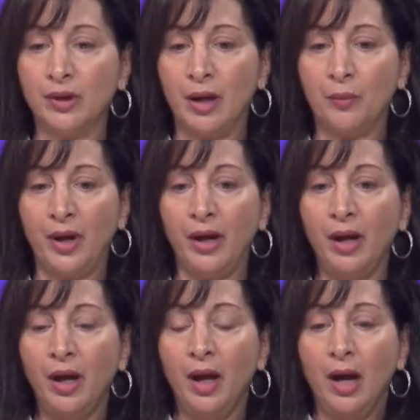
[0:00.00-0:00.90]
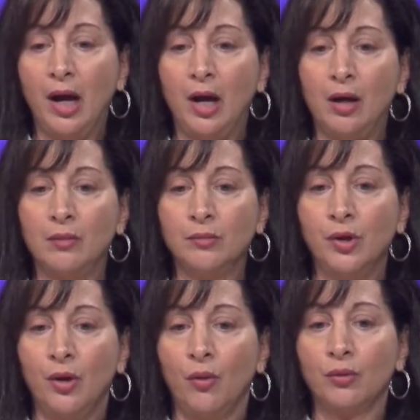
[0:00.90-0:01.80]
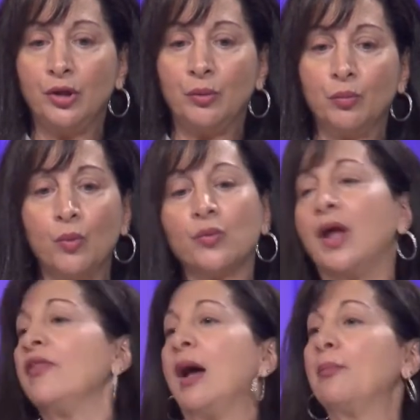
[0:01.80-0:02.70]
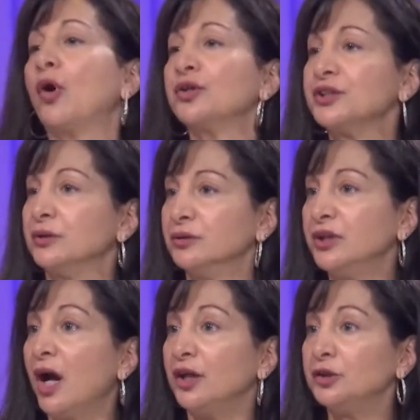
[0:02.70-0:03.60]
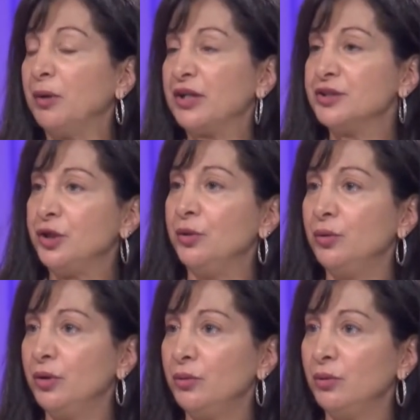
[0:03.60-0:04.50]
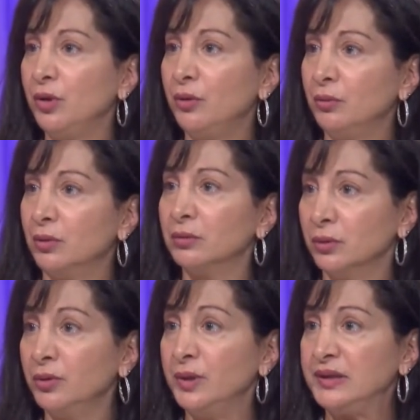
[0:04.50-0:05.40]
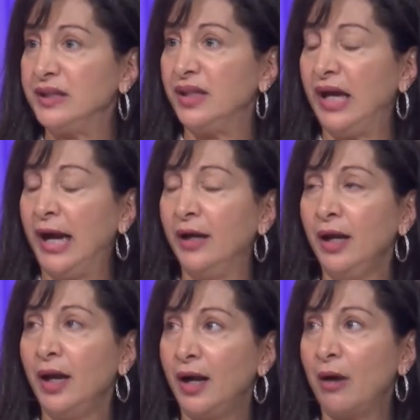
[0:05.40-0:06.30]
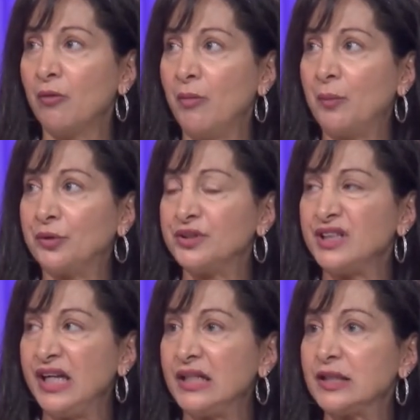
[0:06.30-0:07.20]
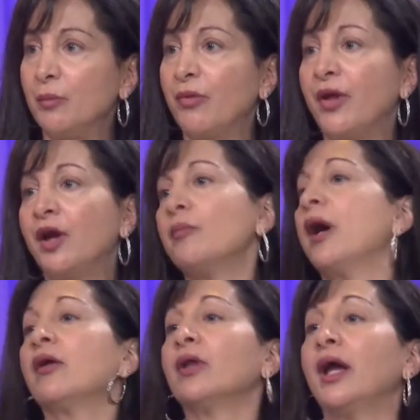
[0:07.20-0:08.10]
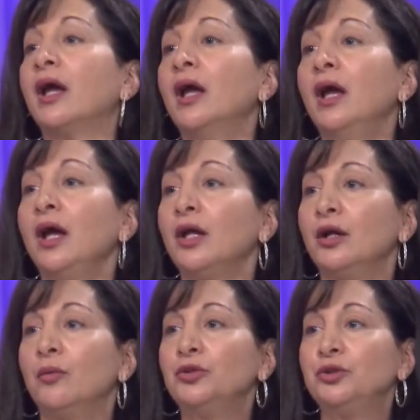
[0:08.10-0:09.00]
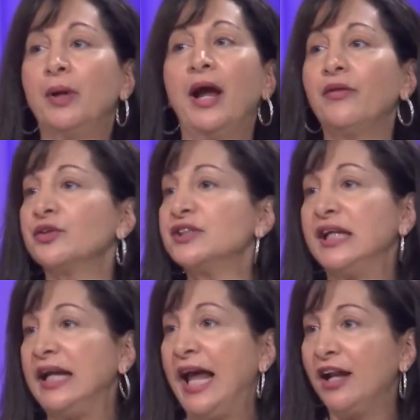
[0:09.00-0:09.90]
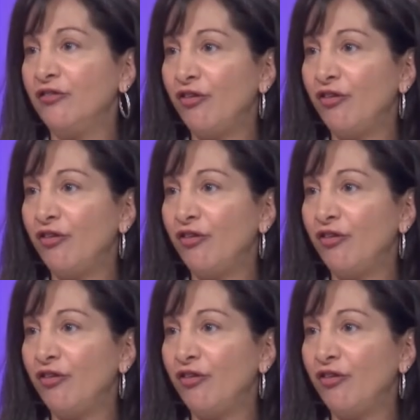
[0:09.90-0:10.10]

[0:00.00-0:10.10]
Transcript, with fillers: it that way, um, you know that that personal touch because you you mm-hmm. you alluded to that and I remembered seeing something about like you know would you rather see an ad in